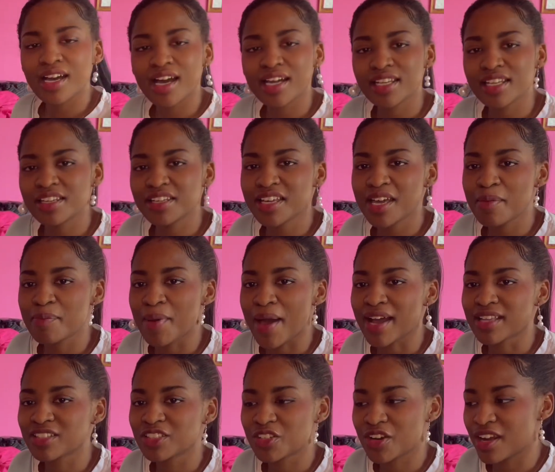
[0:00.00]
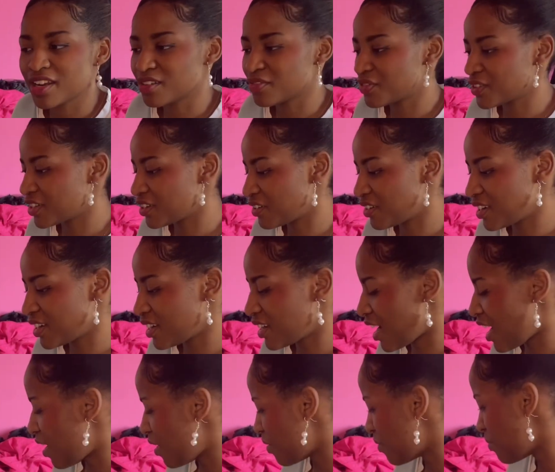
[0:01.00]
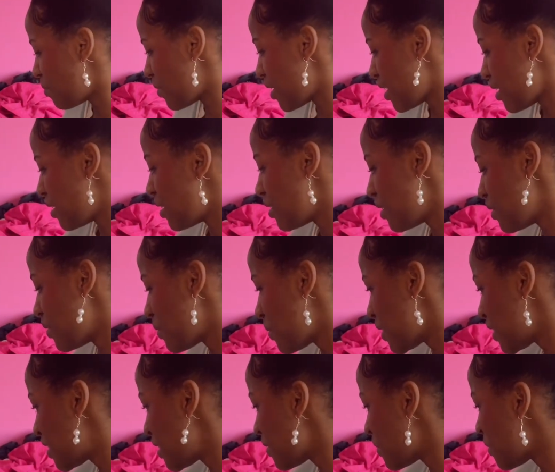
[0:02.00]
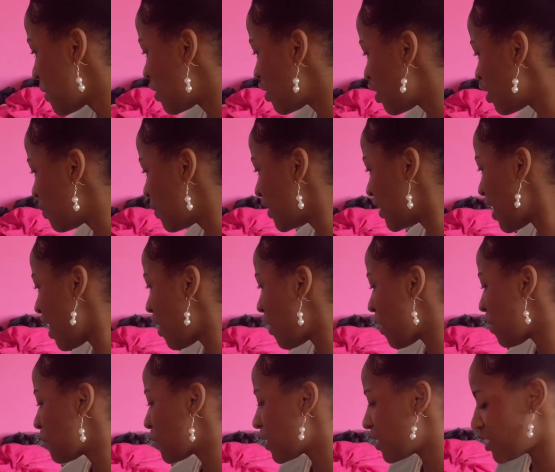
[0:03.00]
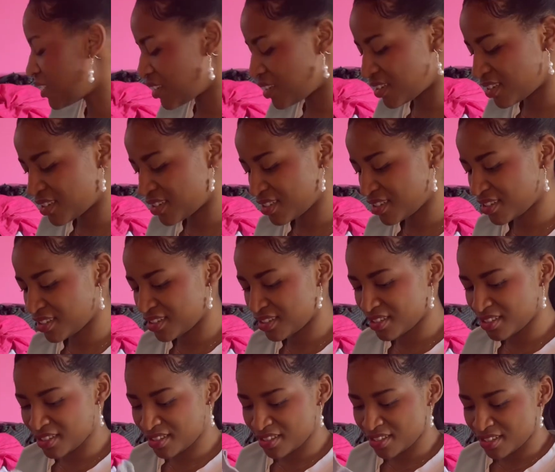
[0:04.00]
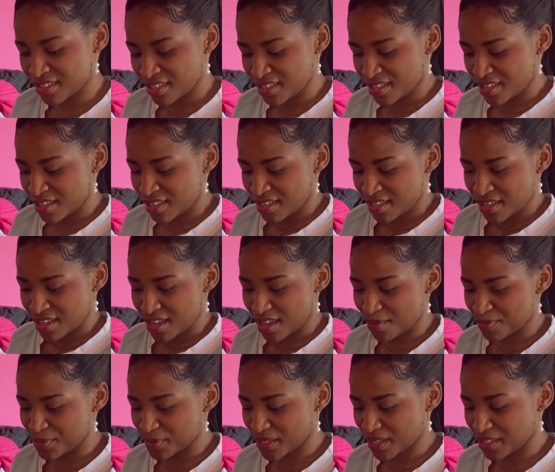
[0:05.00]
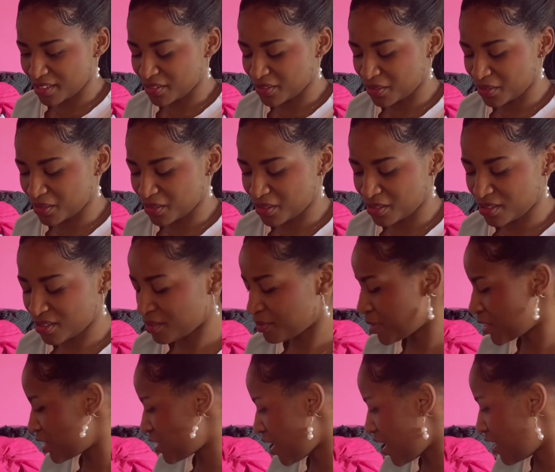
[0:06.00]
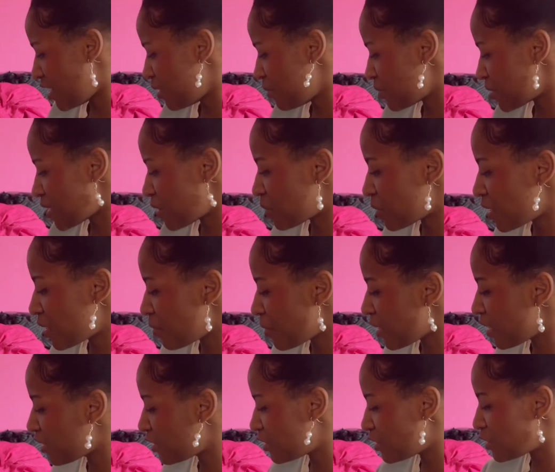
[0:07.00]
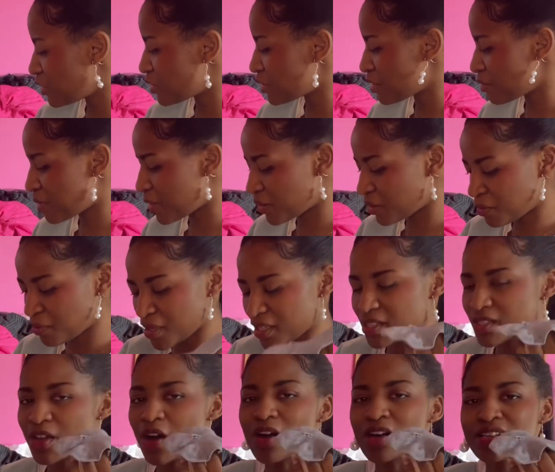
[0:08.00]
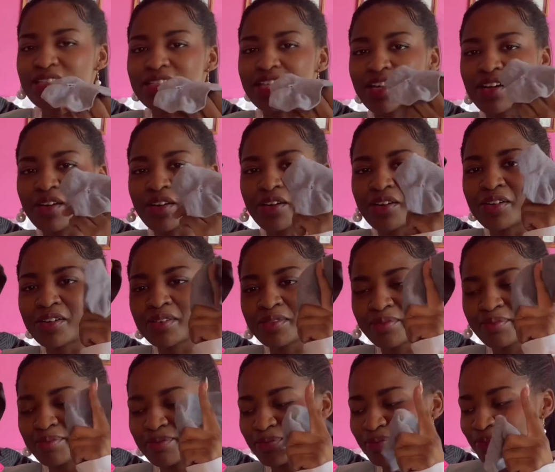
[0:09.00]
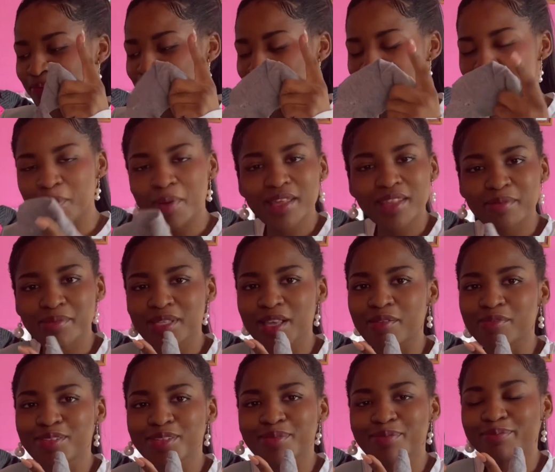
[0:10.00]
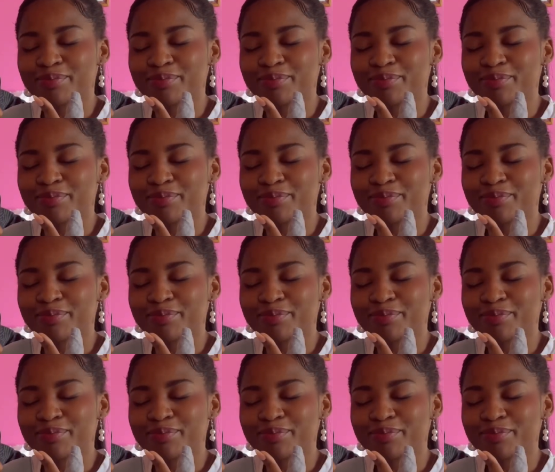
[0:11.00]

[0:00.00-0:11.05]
need to get back to trying to figuring out my winter wardrobe and how I'm gonna upcycle a bunch of items. And what am I gonna do about all my socks that are all by themselves?